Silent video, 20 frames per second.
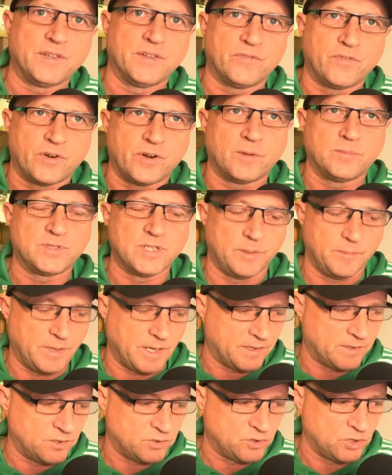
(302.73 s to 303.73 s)
the run-up to him
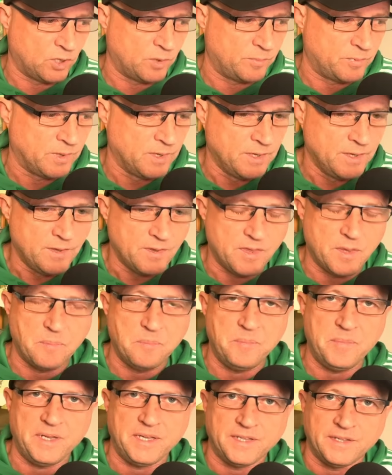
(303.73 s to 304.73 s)
getting the job, the
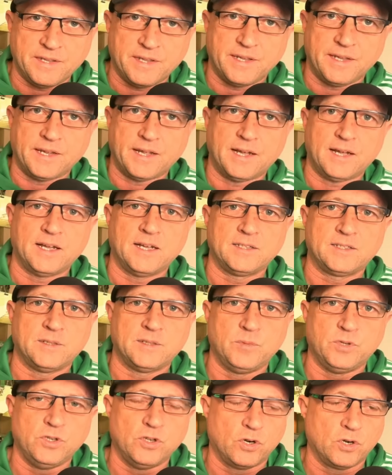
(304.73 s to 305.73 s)
meeting that he had in
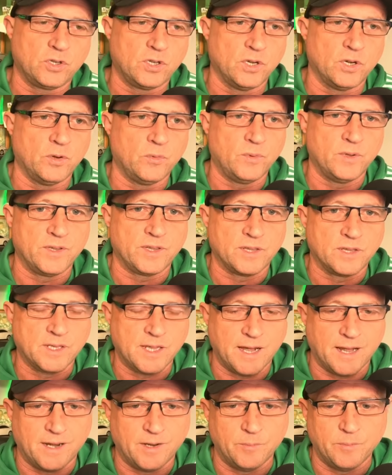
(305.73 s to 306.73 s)
Mallorca with
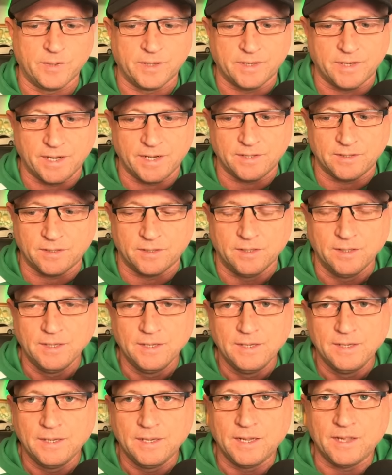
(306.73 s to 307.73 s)
Callum McGregor,
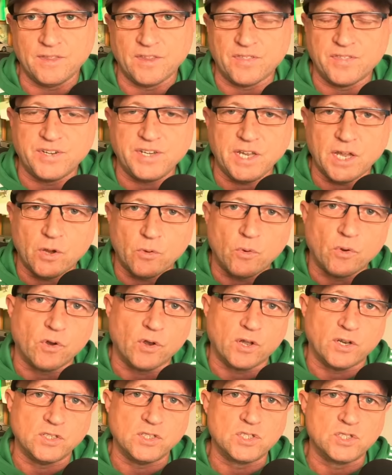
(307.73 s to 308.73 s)
and the three-hour
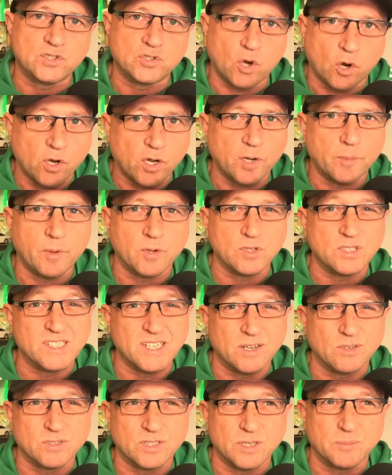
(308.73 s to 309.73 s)
lunch talking about
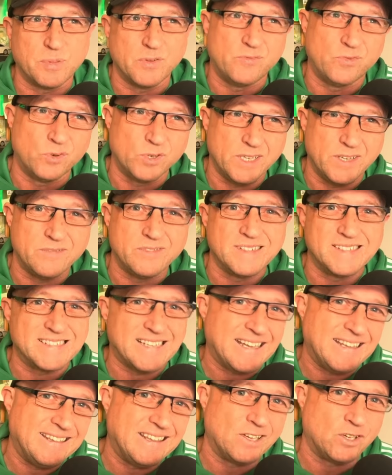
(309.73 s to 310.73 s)
Celtic before he even
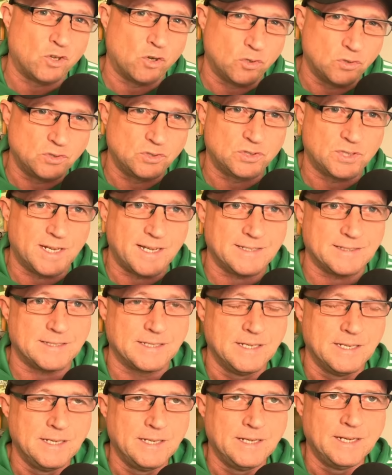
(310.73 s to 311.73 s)
signed the contract,
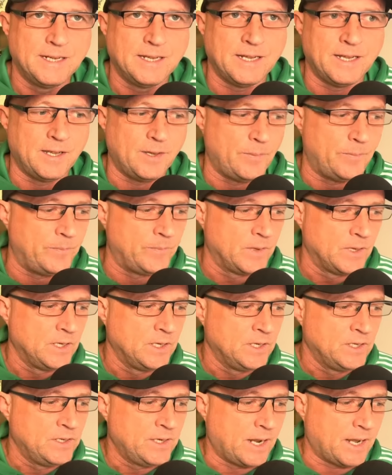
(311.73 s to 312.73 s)

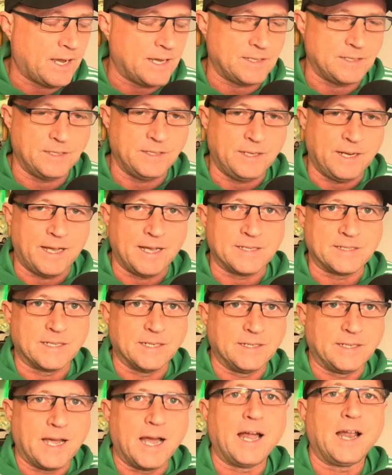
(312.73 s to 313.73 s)

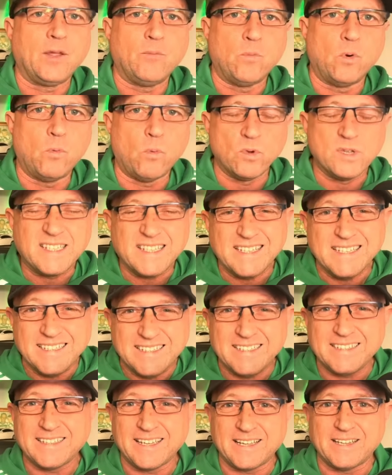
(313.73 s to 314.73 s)
asking Callum what was
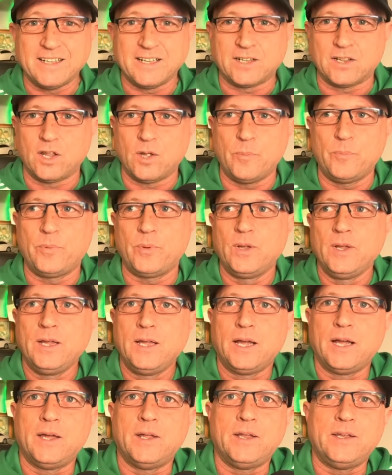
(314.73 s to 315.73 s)
needed at the club.
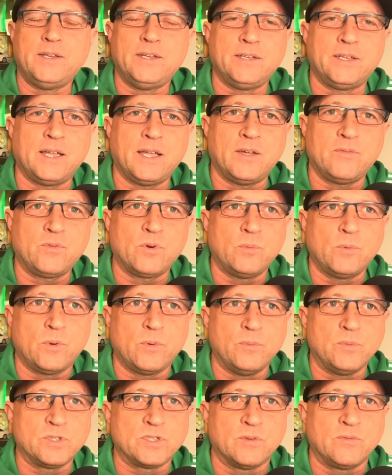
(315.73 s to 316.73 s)
And
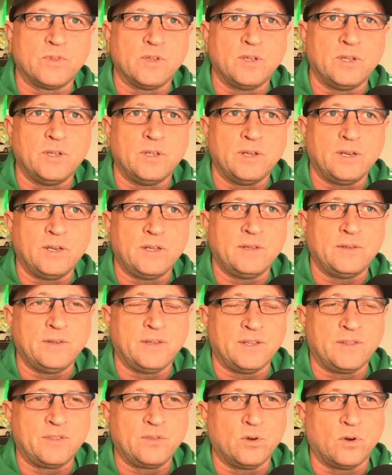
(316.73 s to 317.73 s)
everyone was of
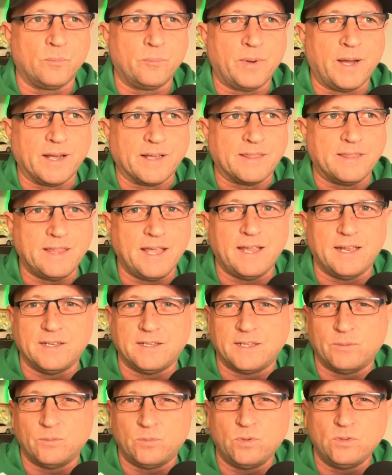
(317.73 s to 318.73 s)
the thought back then
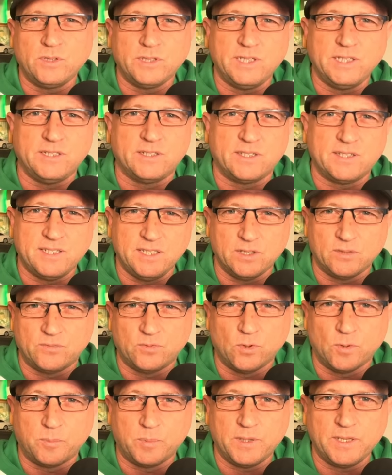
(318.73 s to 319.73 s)
that we only need three or
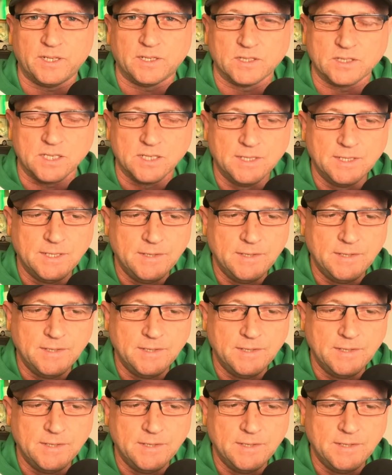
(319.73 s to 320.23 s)
four players.